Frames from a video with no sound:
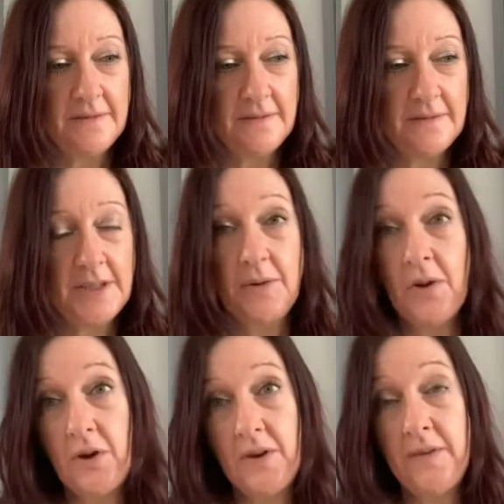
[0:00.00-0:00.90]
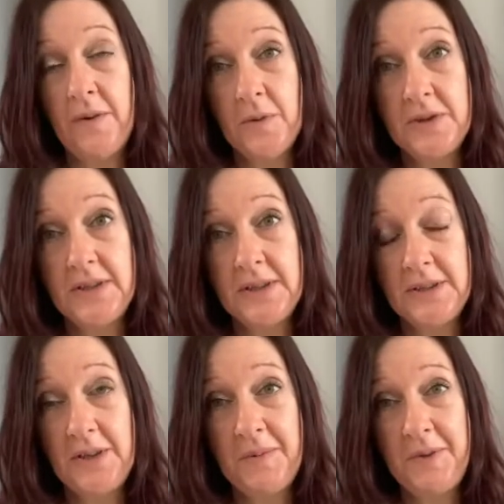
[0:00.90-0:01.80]
So Corrie, if you're watching this,
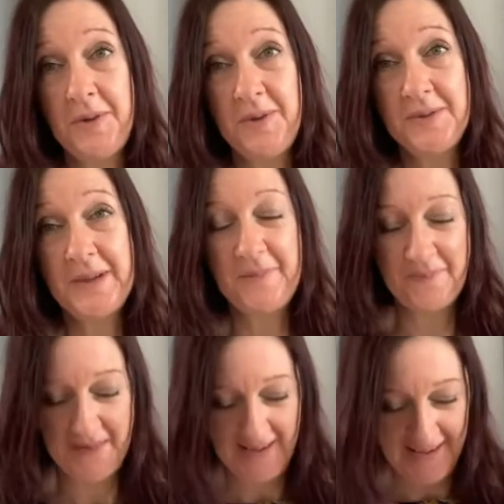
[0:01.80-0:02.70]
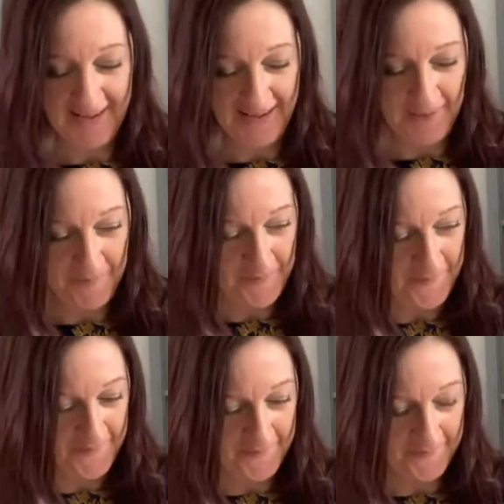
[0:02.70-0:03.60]
I hope you use it. Um,
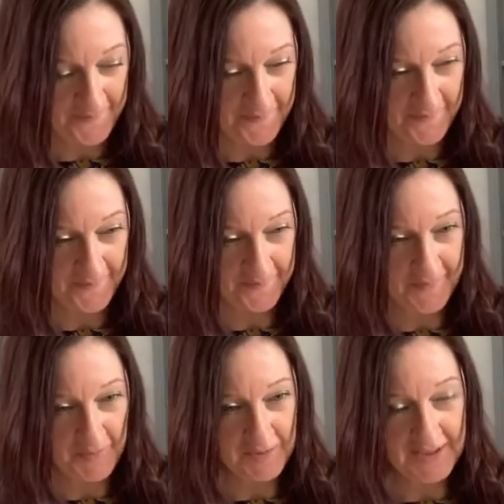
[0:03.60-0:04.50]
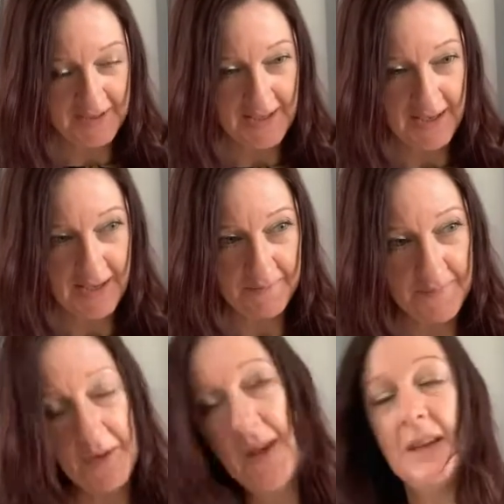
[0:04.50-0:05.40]
what was I saying?
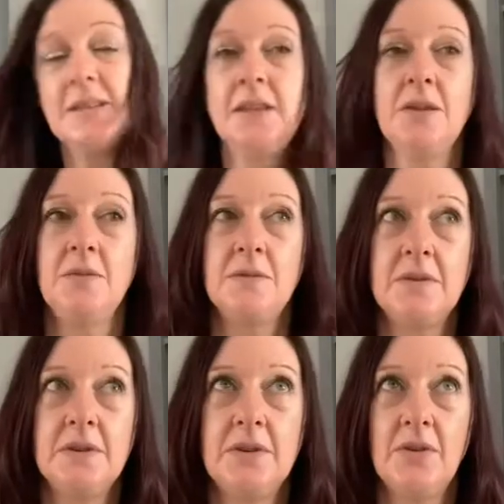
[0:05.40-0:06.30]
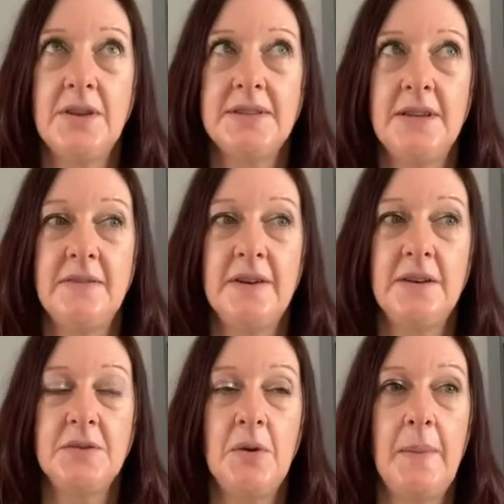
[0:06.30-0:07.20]
Oh yeah, so knock yourself
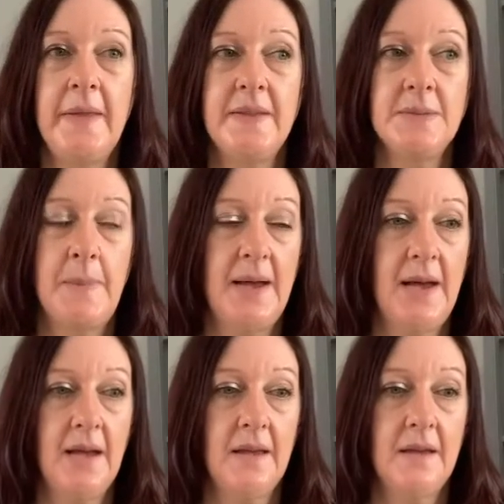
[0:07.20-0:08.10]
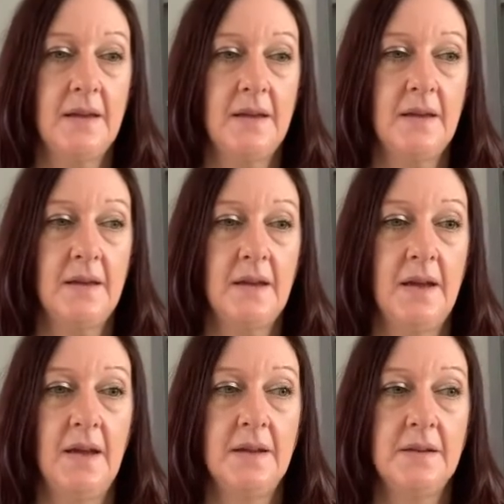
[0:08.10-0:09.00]
out. So I made this bag
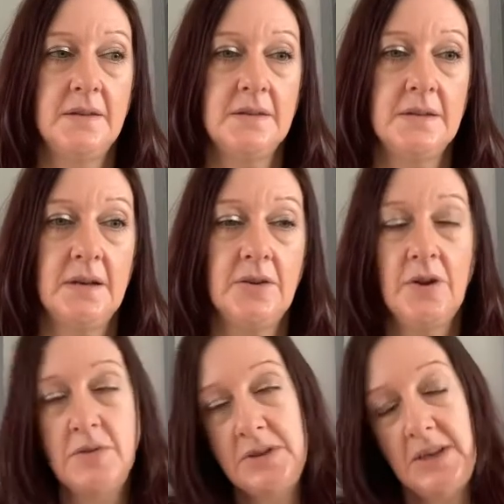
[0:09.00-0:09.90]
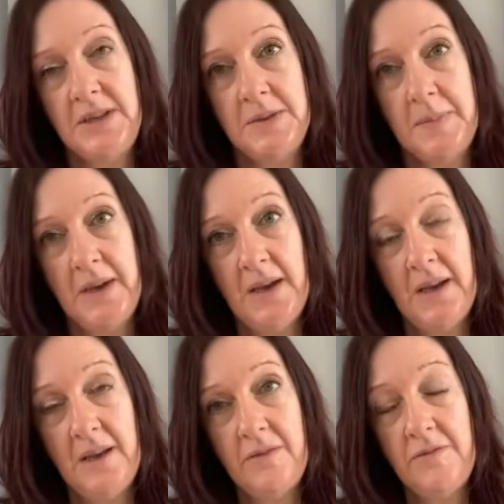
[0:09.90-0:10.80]
and I crocheted this bag
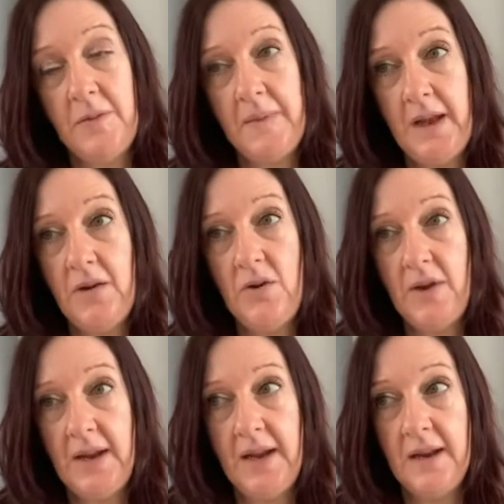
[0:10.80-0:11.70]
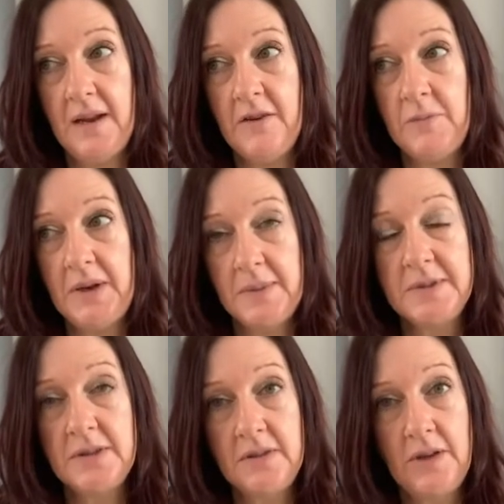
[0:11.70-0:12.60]
and from then on in I've been
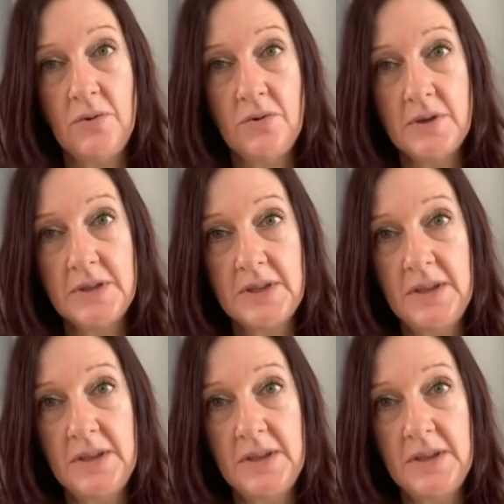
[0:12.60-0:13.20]
absolutely hooked